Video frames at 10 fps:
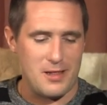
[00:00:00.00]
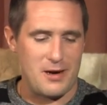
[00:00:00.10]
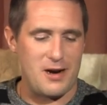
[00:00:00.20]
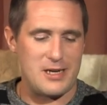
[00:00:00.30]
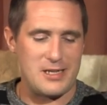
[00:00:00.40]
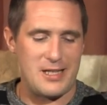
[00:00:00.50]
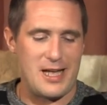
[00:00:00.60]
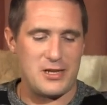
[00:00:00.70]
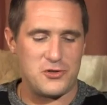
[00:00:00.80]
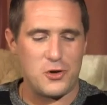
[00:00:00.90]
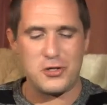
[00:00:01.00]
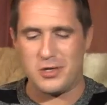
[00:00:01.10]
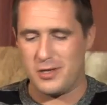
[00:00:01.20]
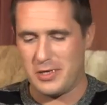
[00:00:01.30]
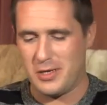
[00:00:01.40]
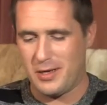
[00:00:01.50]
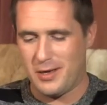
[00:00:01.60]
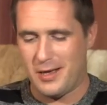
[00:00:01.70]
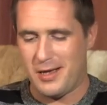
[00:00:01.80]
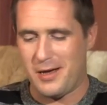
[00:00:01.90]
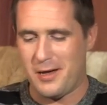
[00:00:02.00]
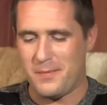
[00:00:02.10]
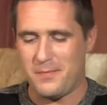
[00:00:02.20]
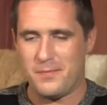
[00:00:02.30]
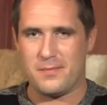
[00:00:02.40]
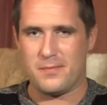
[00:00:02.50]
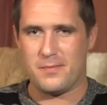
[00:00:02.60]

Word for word: They're actually androgynous. Um,